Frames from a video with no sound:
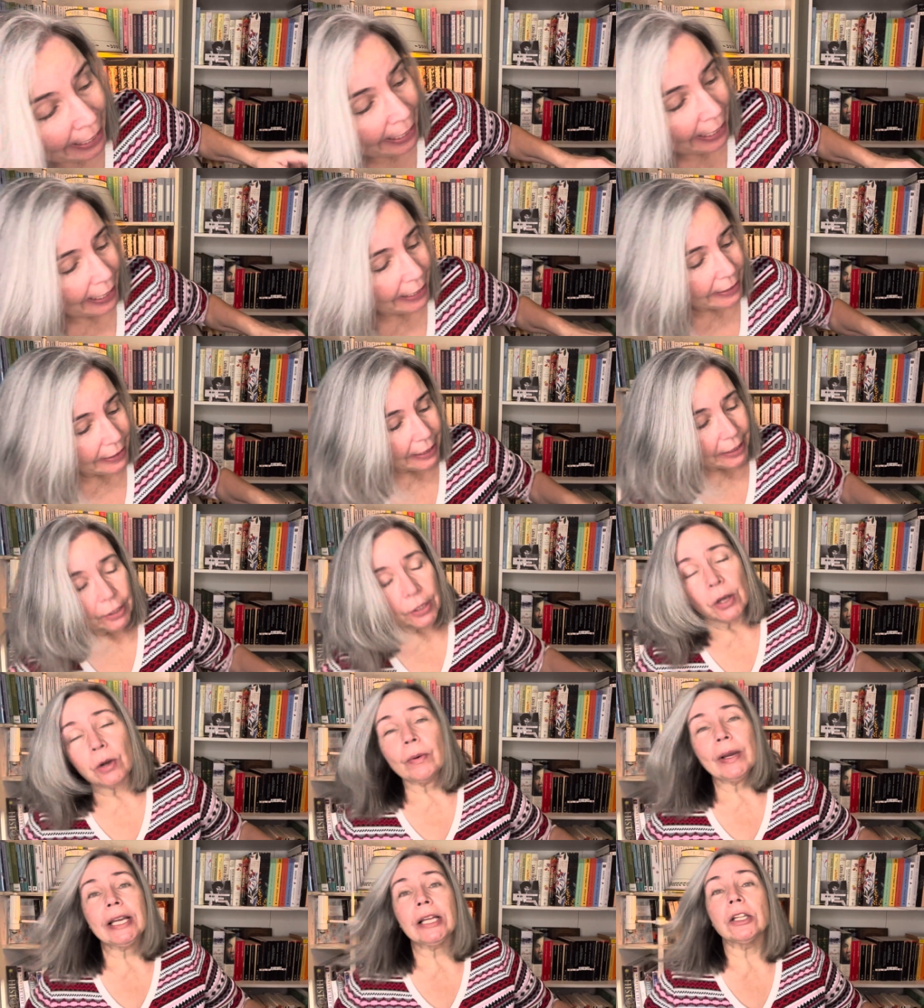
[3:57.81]
And then
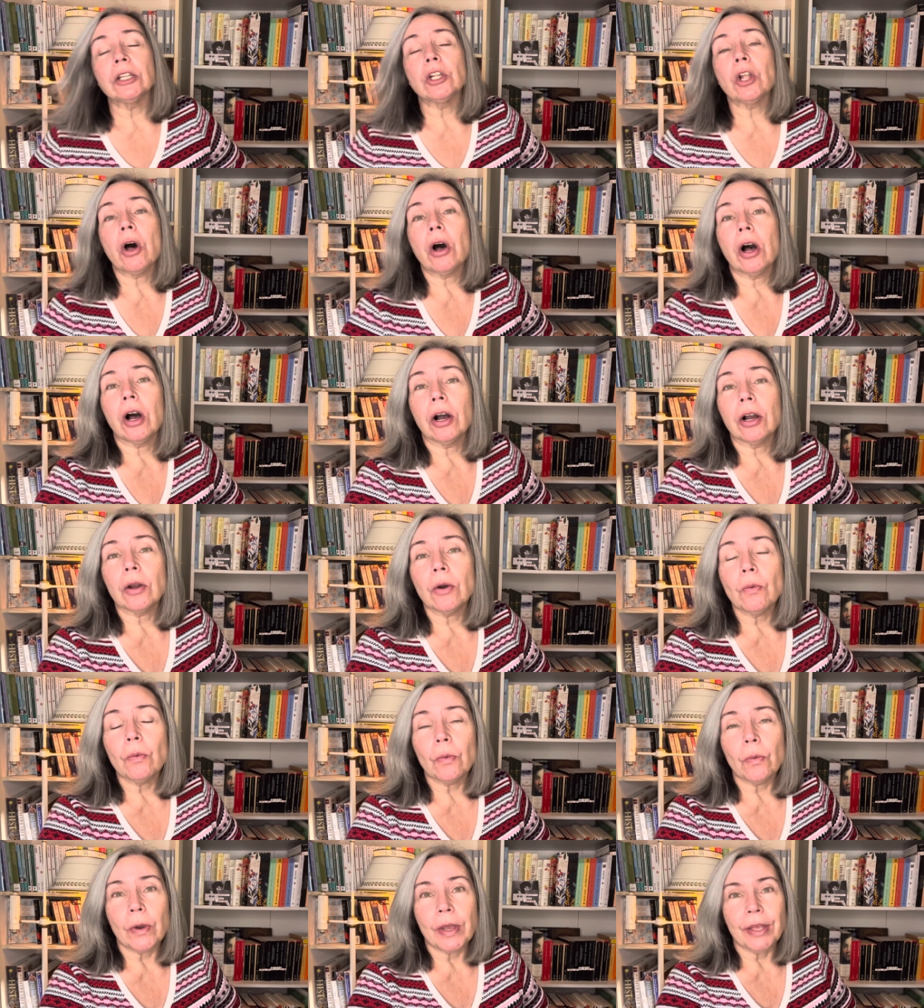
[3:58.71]
going
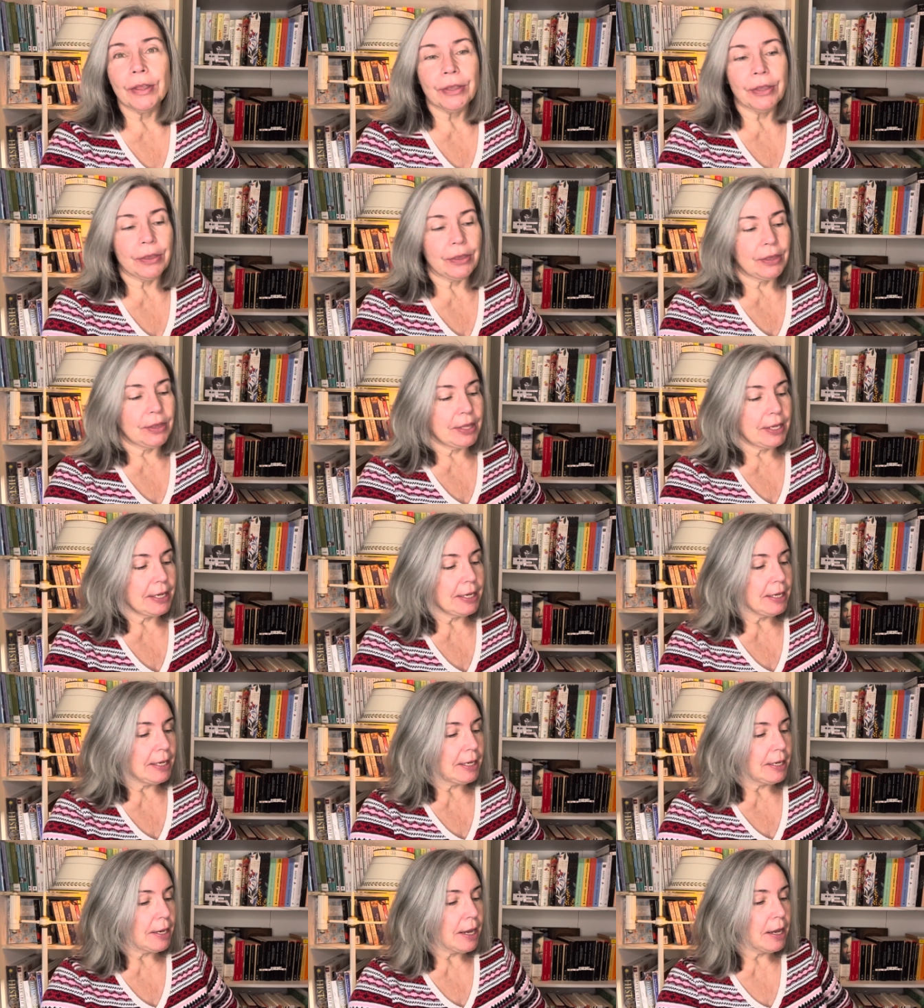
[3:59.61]
along with
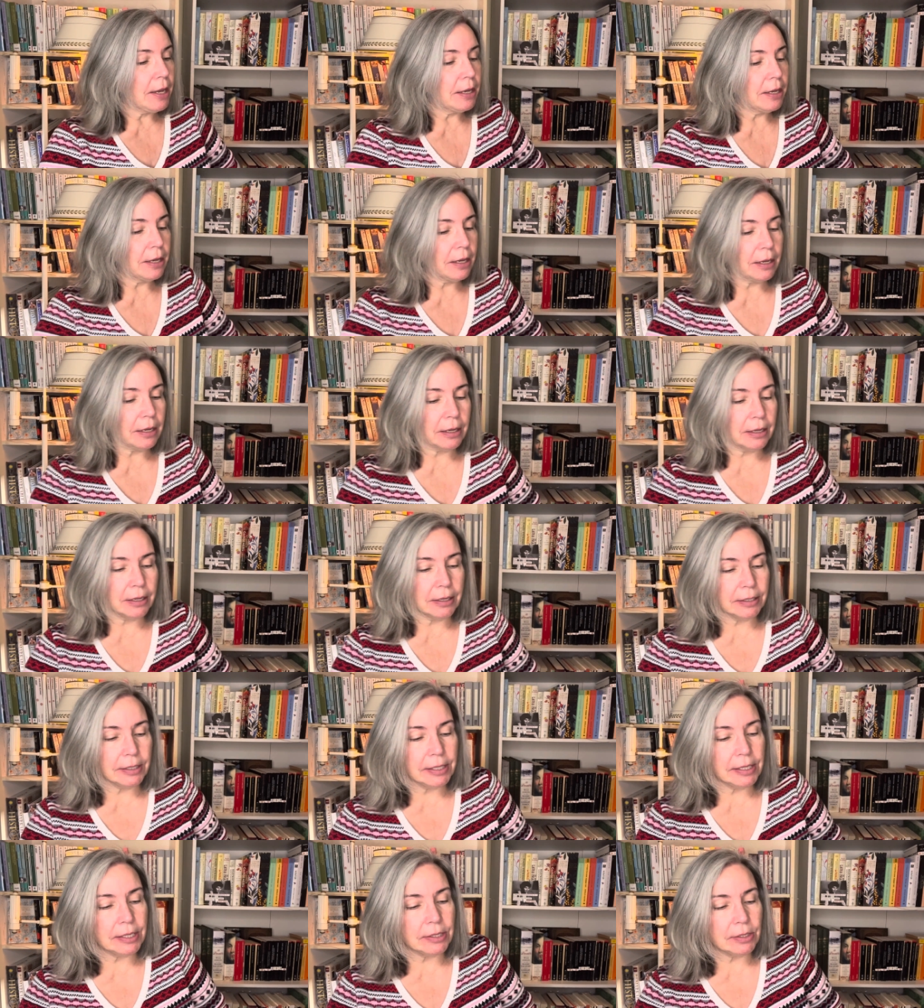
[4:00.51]
the uh,
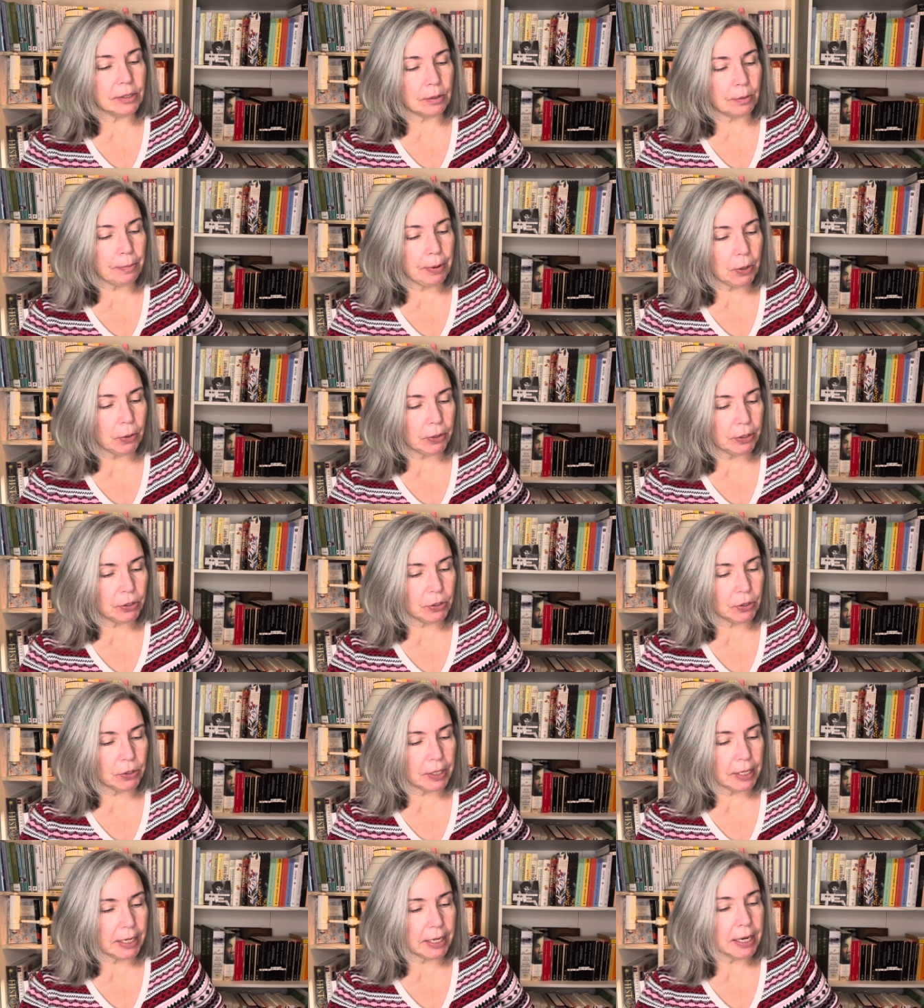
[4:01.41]
seasonal
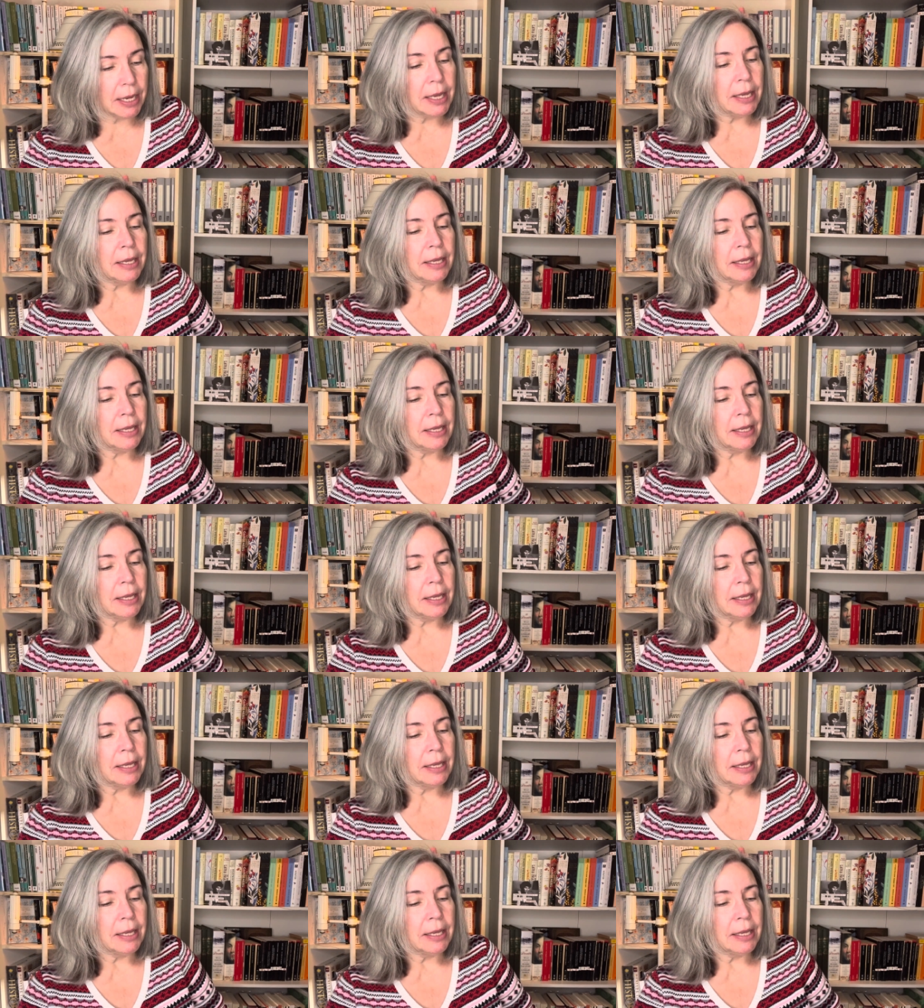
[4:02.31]
poetry